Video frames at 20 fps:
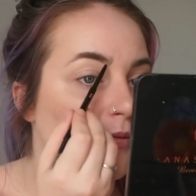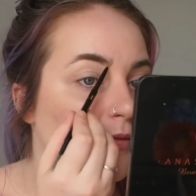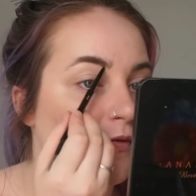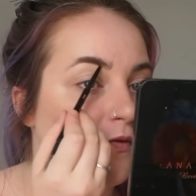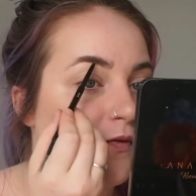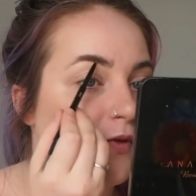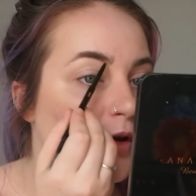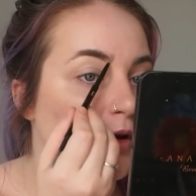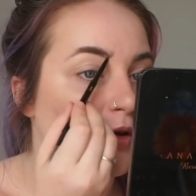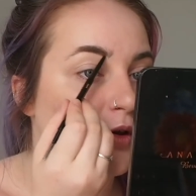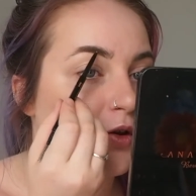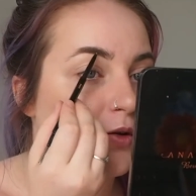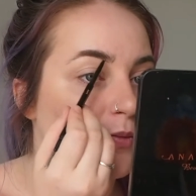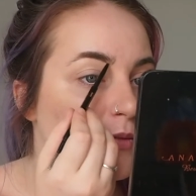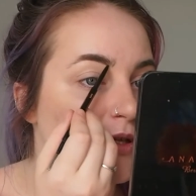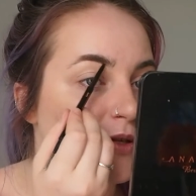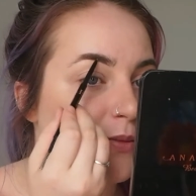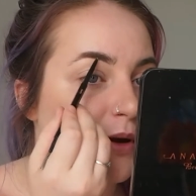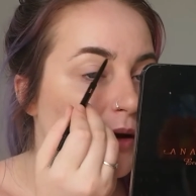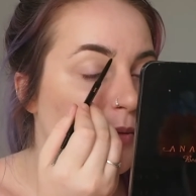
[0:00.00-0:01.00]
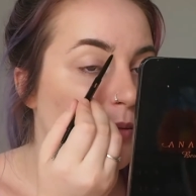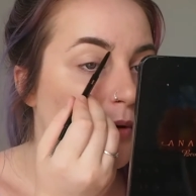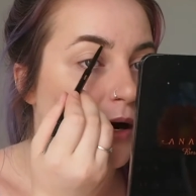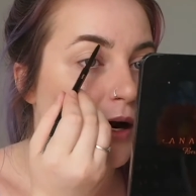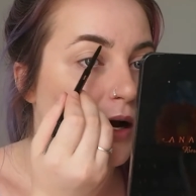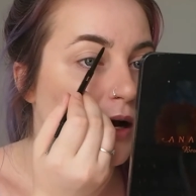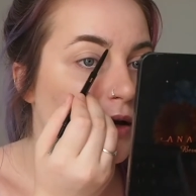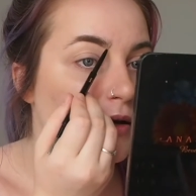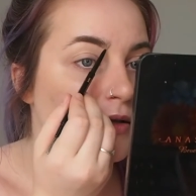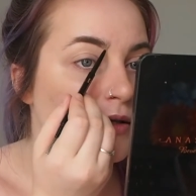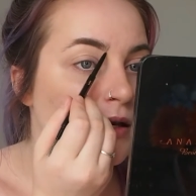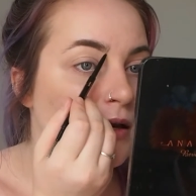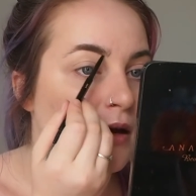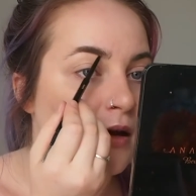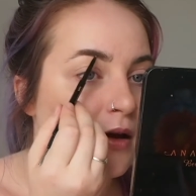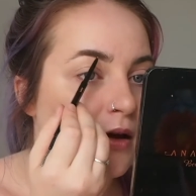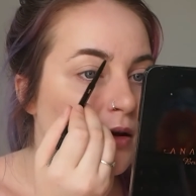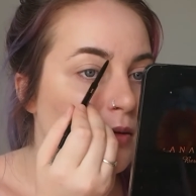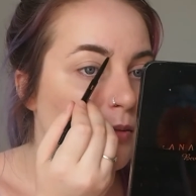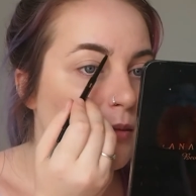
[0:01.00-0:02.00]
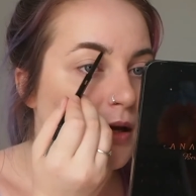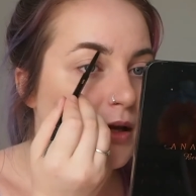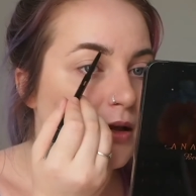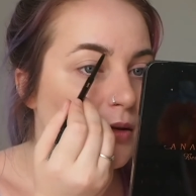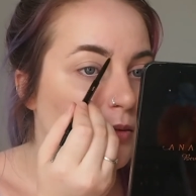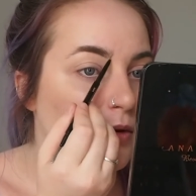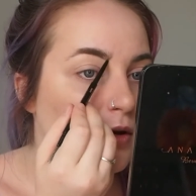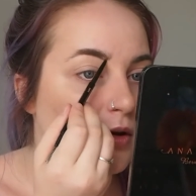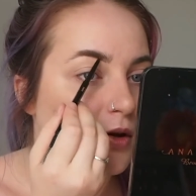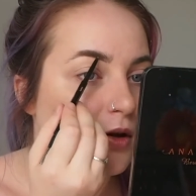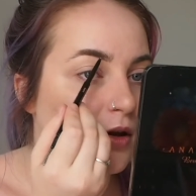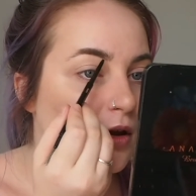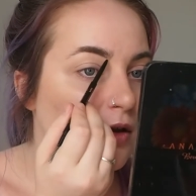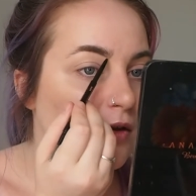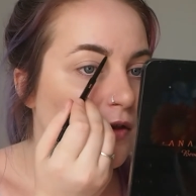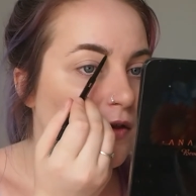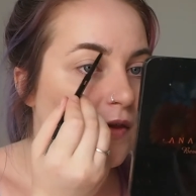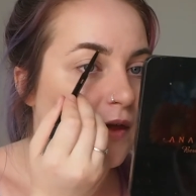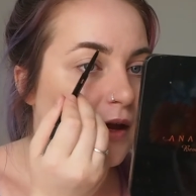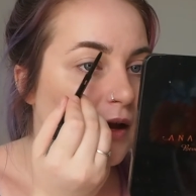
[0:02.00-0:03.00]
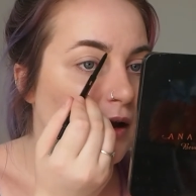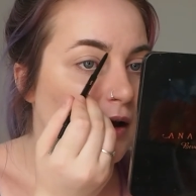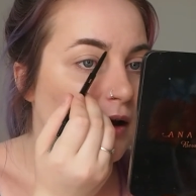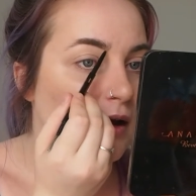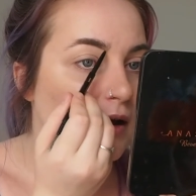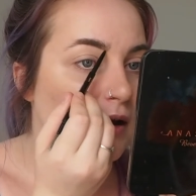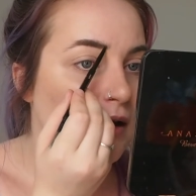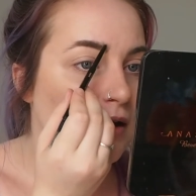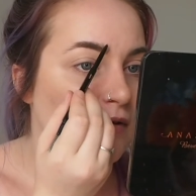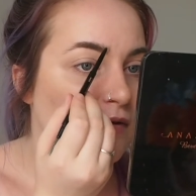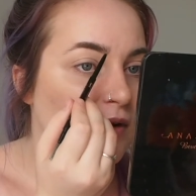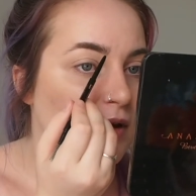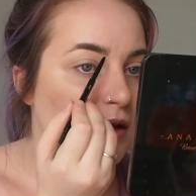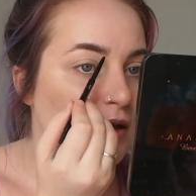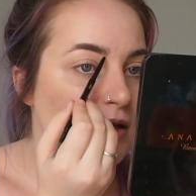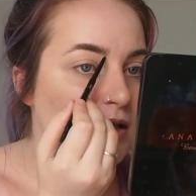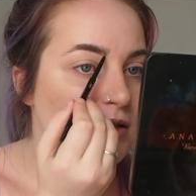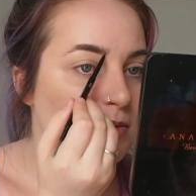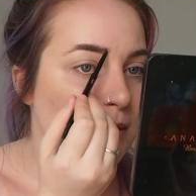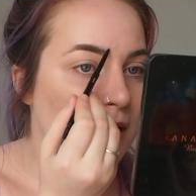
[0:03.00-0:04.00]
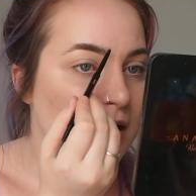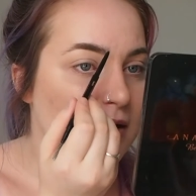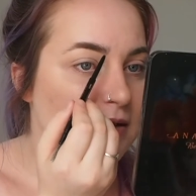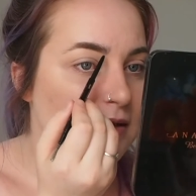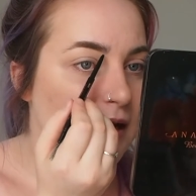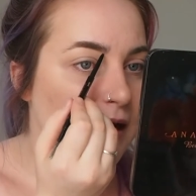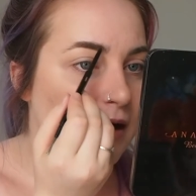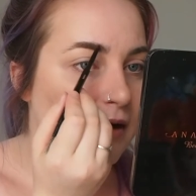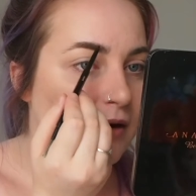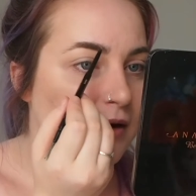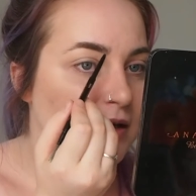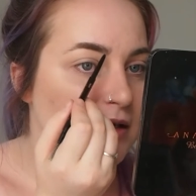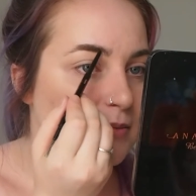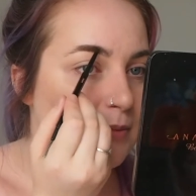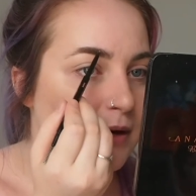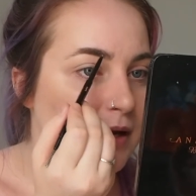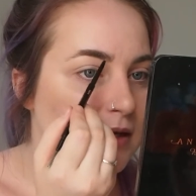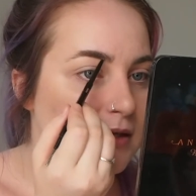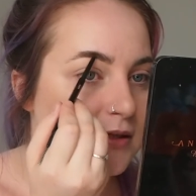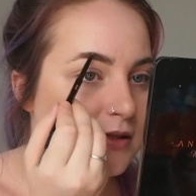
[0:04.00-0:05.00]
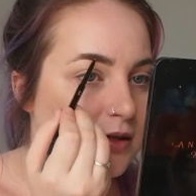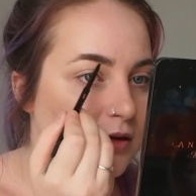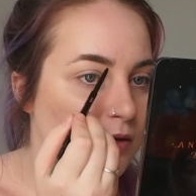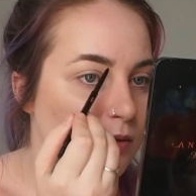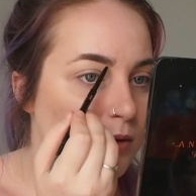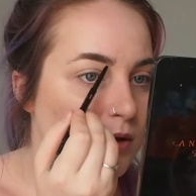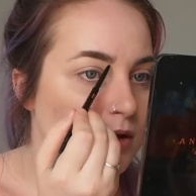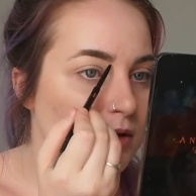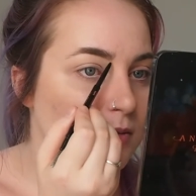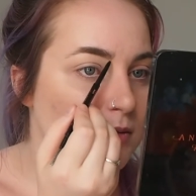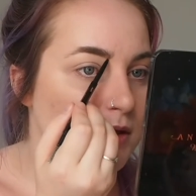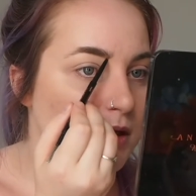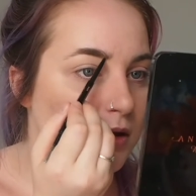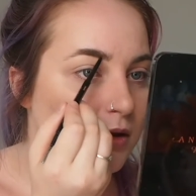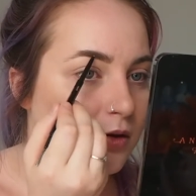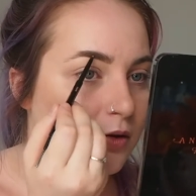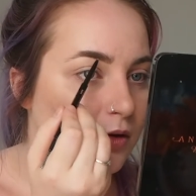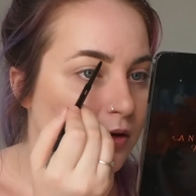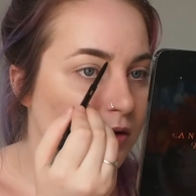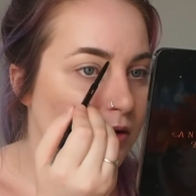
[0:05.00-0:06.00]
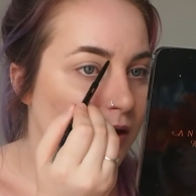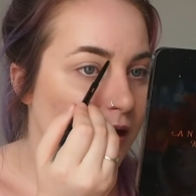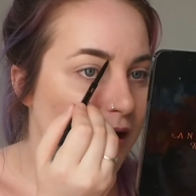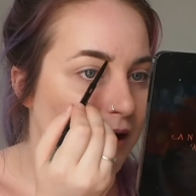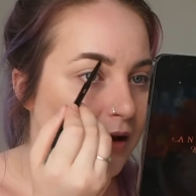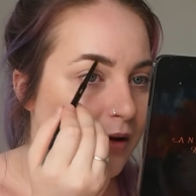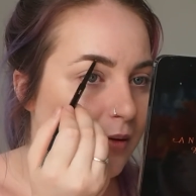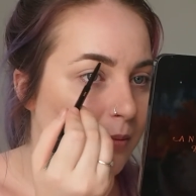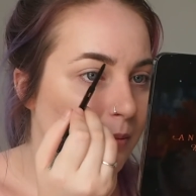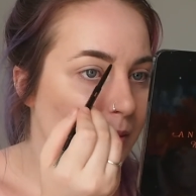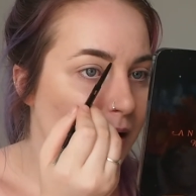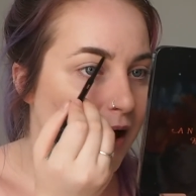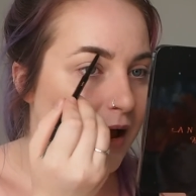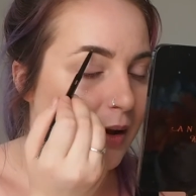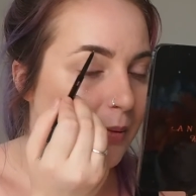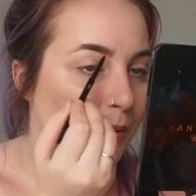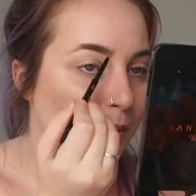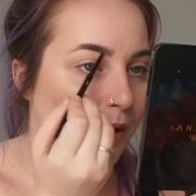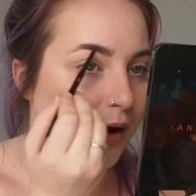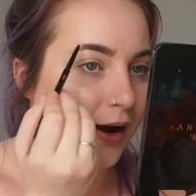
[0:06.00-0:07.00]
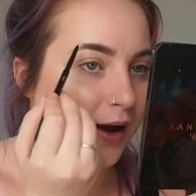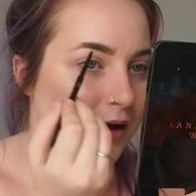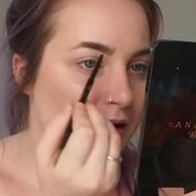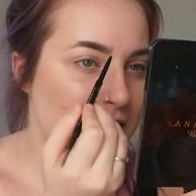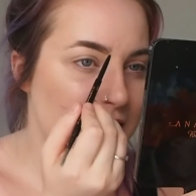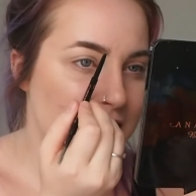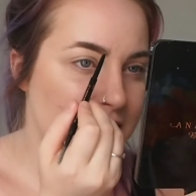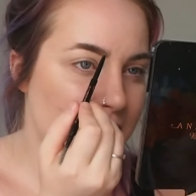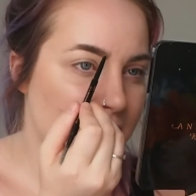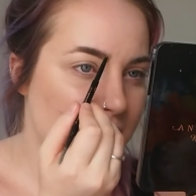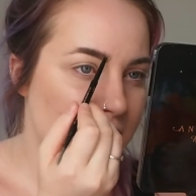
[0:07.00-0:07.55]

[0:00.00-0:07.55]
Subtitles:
volume to my brows, make them look a lot thicker and fill in sparse areas, but I still want them to look like my brows.